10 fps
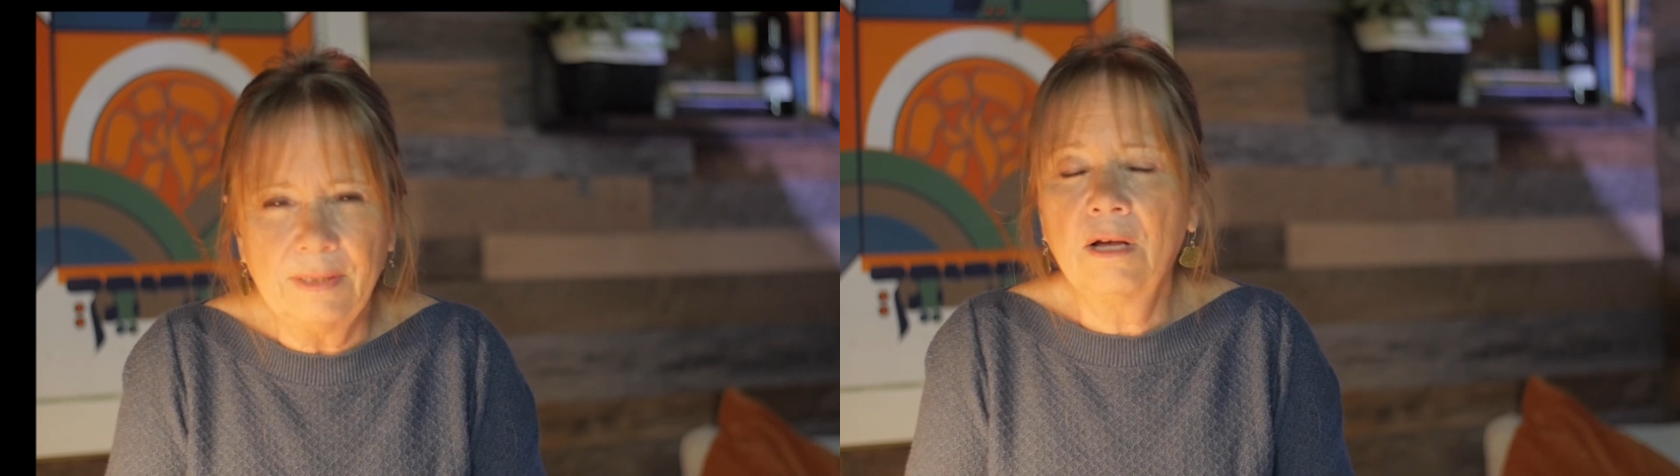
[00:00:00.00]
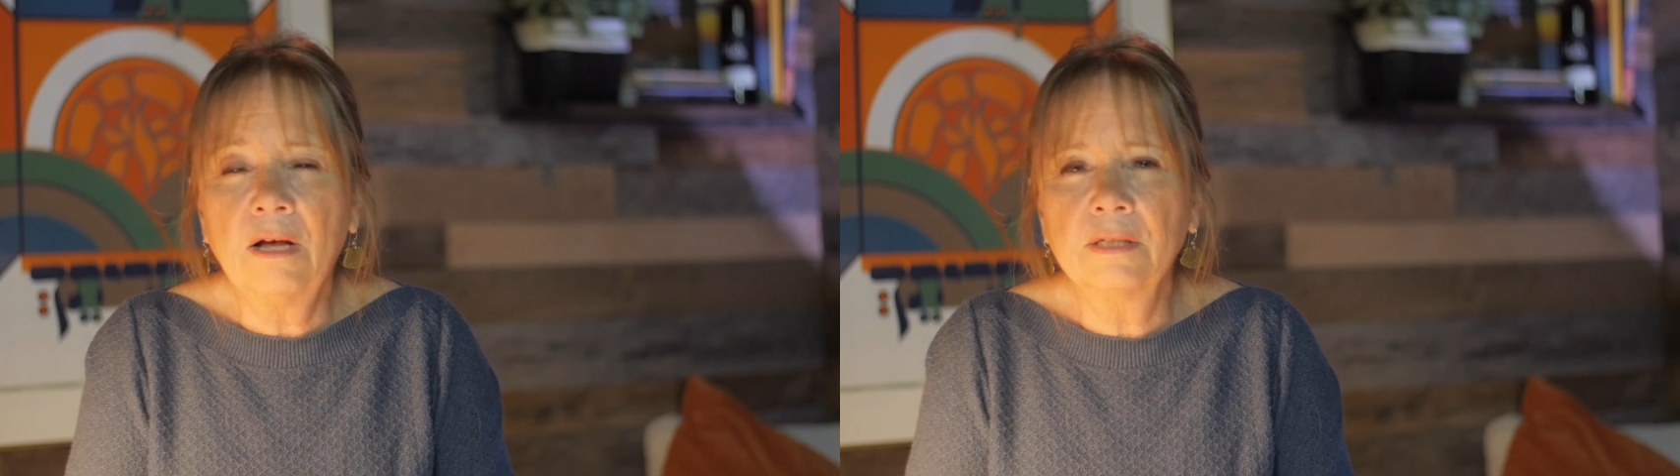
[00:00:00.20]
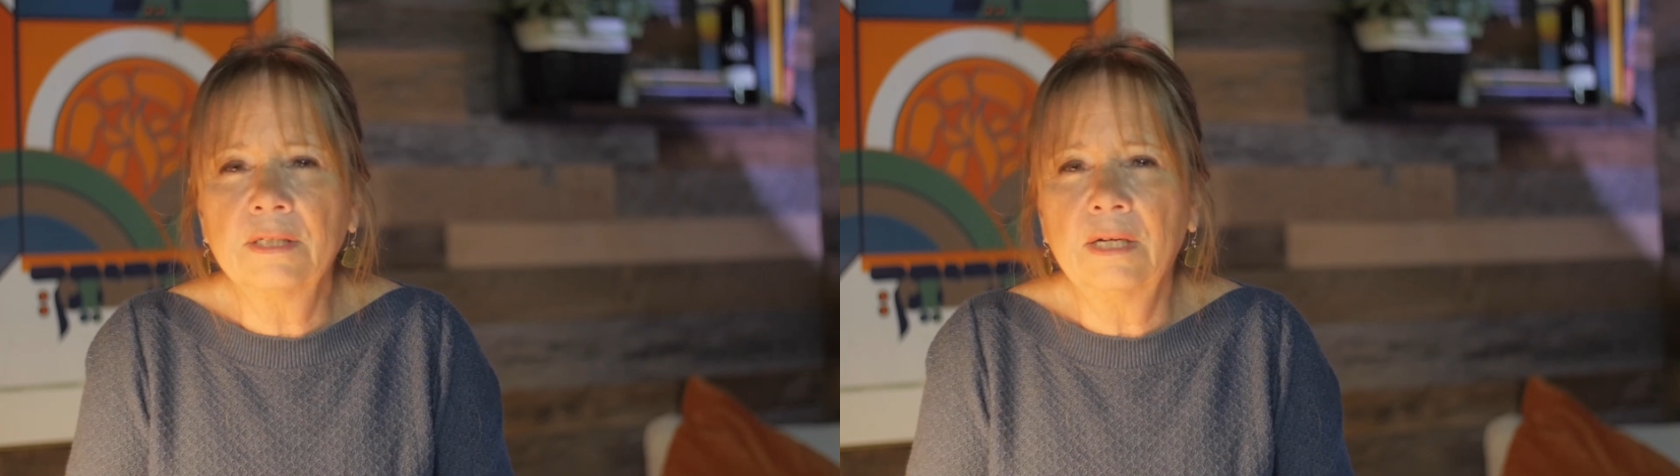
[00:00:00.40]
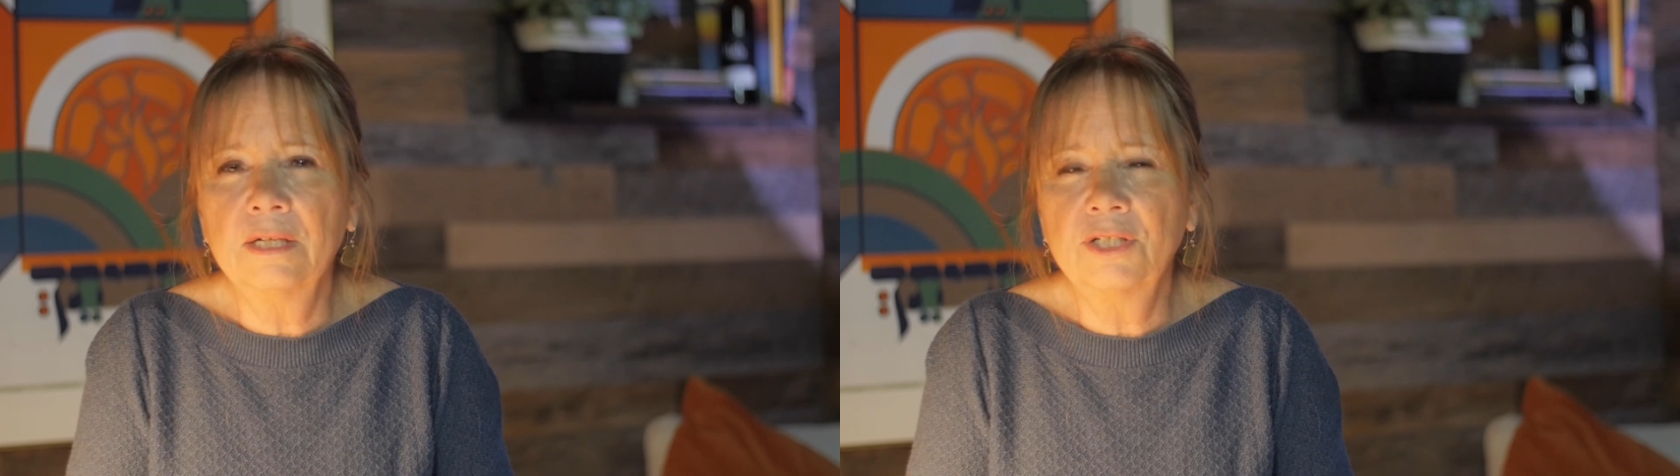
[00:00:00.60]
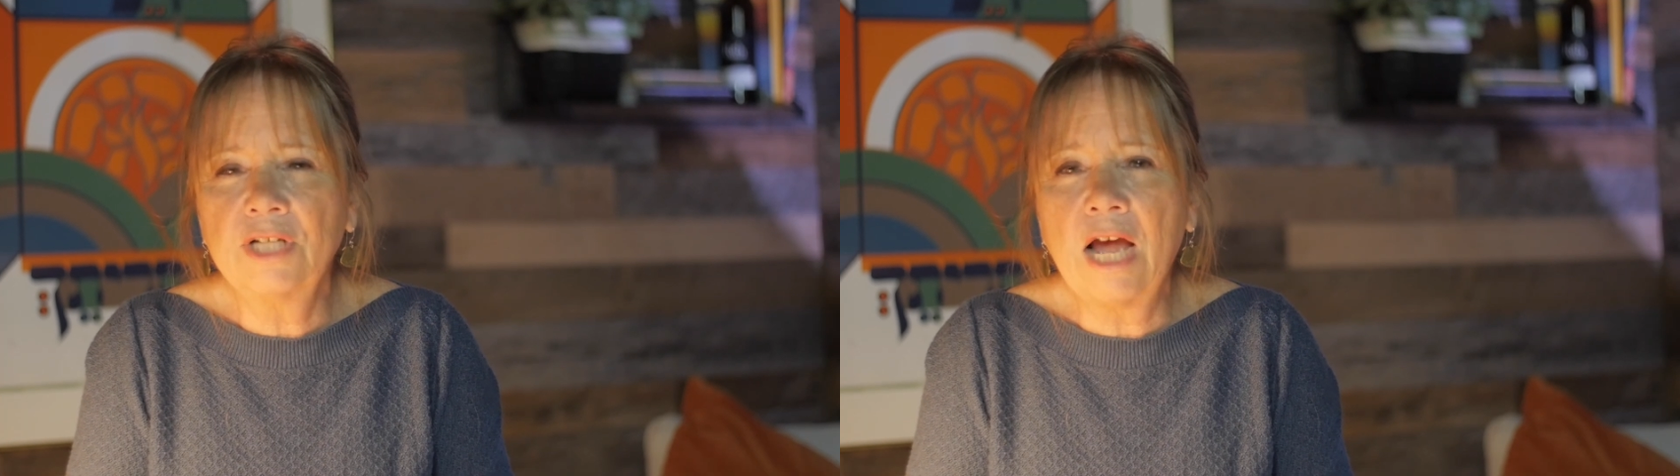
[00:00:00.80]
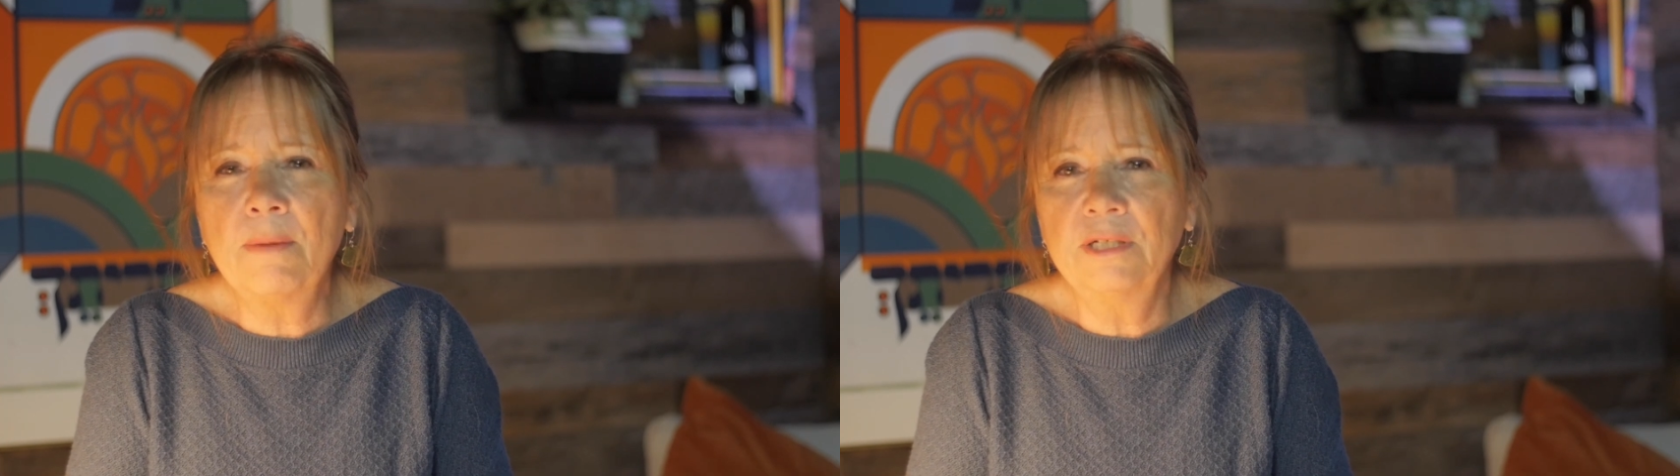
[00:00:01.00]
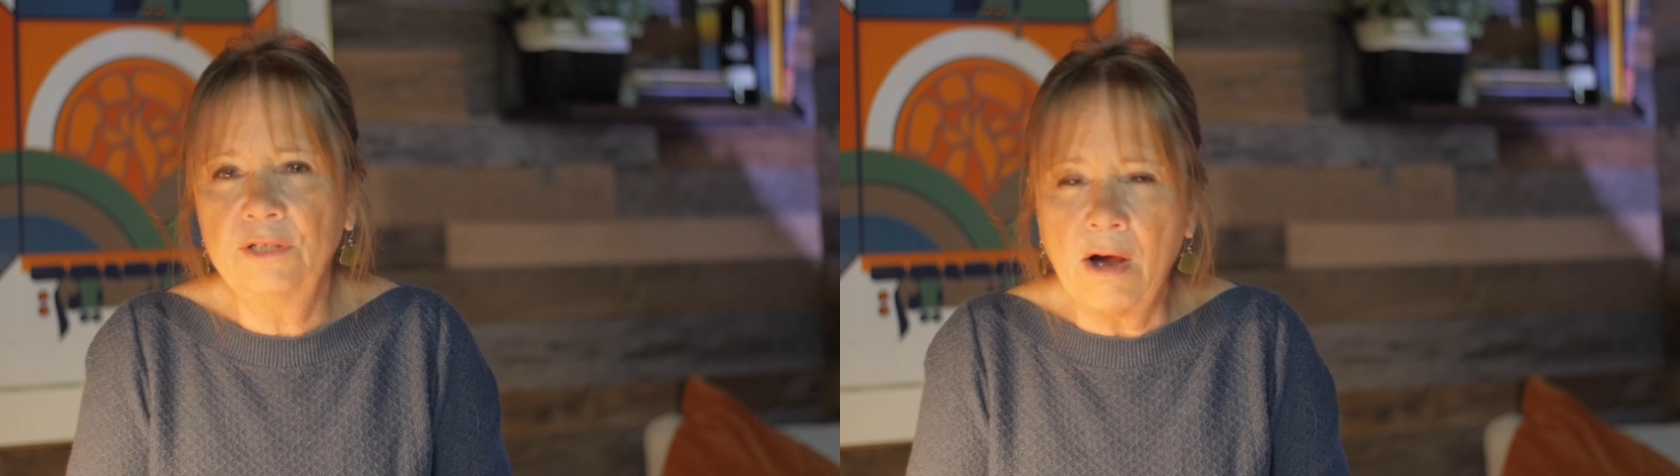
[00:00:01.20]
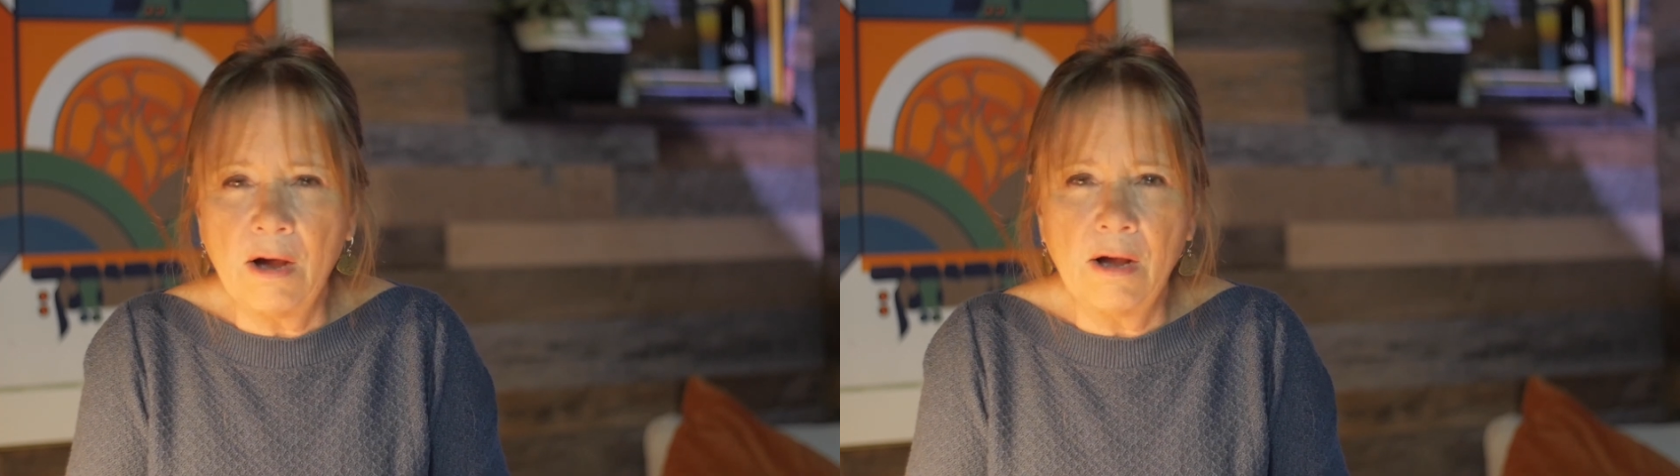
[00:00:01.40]
called a
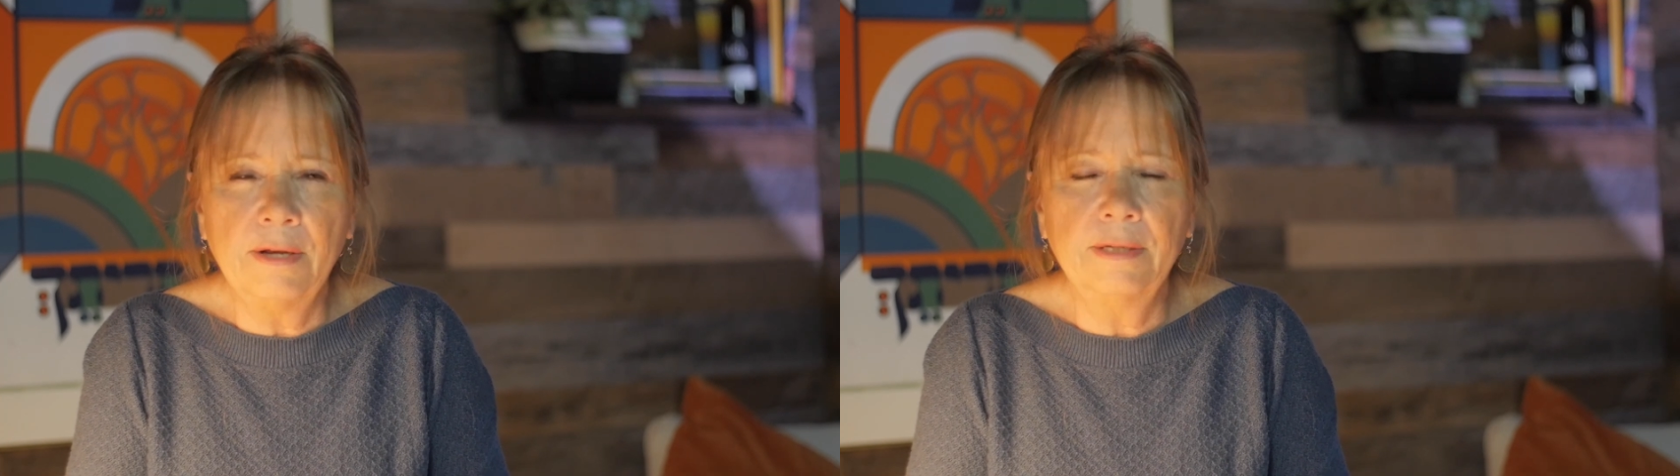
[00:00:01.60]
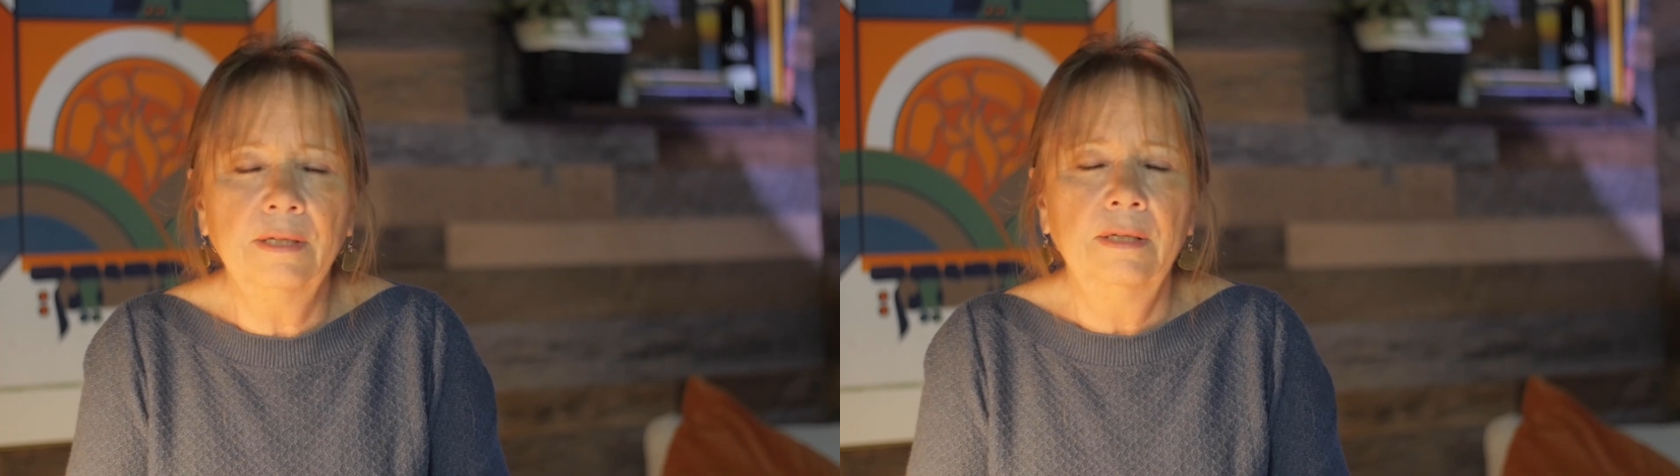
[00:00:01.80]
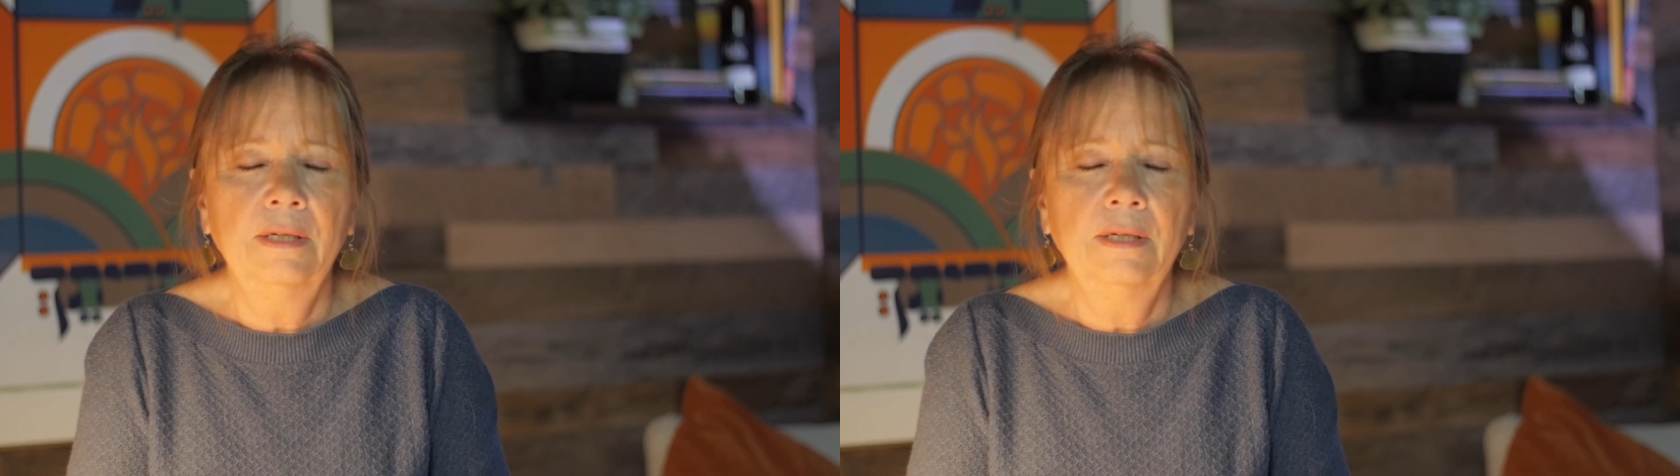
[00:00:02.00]
Shabbaton.